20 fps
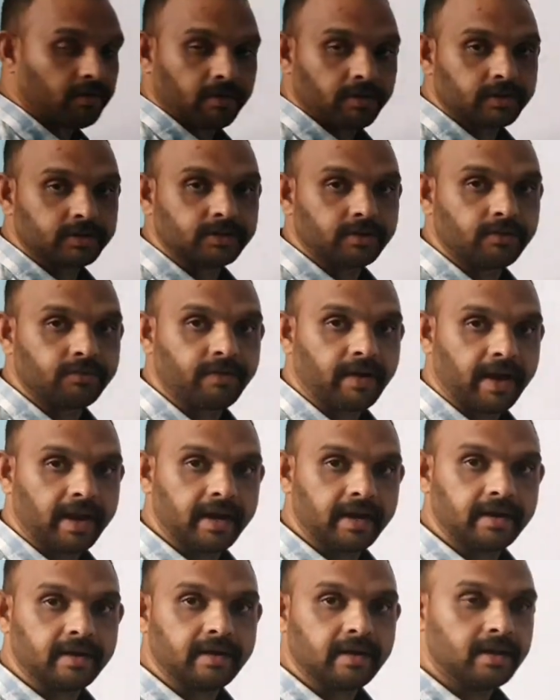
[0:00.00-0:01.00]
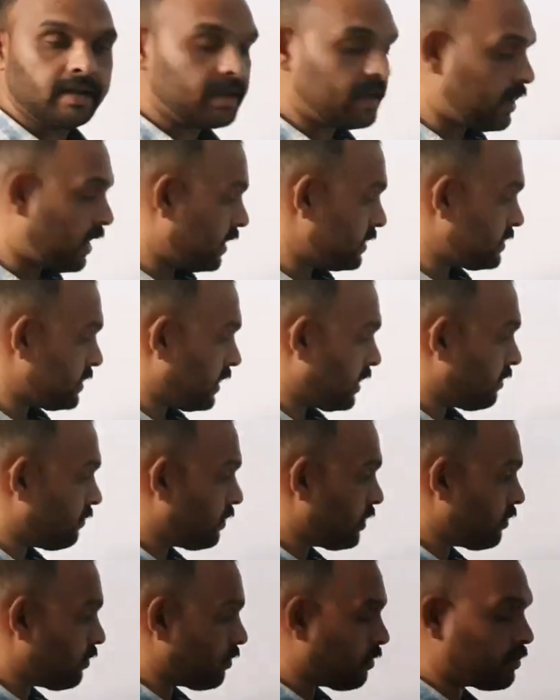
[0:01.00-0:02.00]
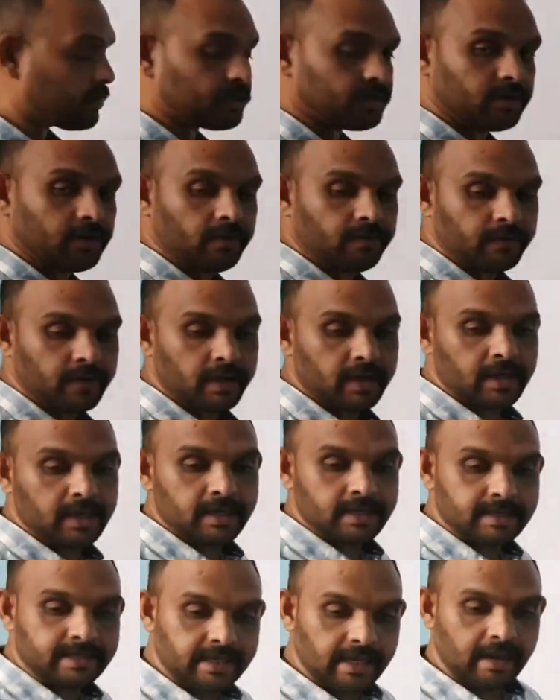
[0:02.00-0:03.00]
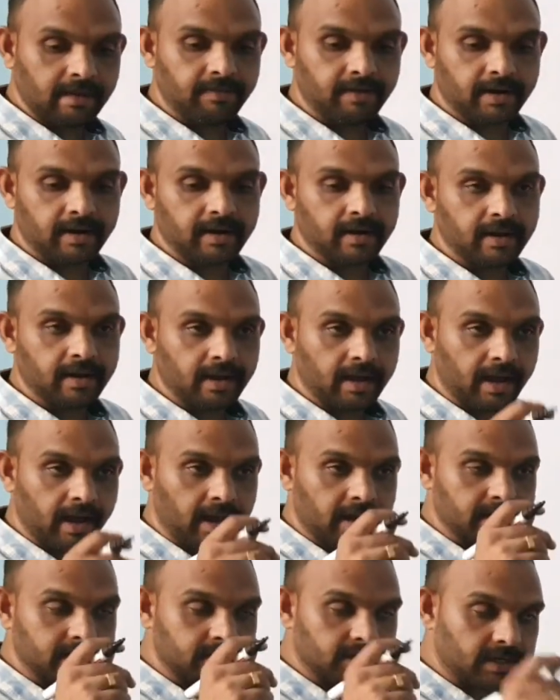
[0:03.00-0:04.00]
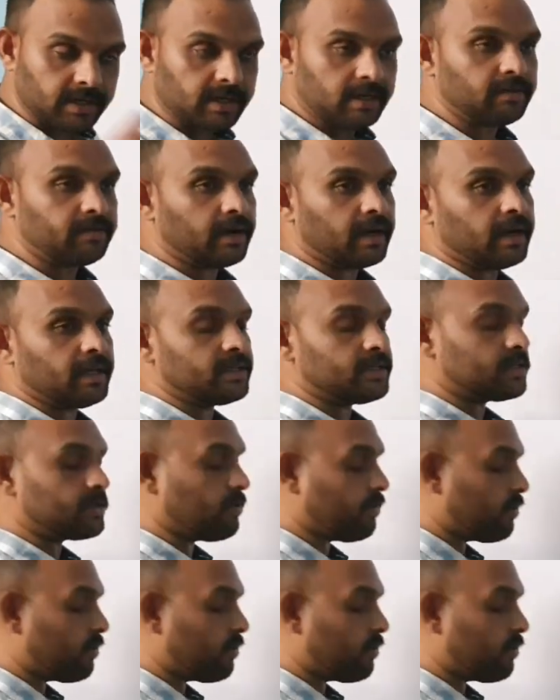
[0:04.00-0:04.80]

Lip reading: corrosion of iron, and second one corrosion of silver, and third one is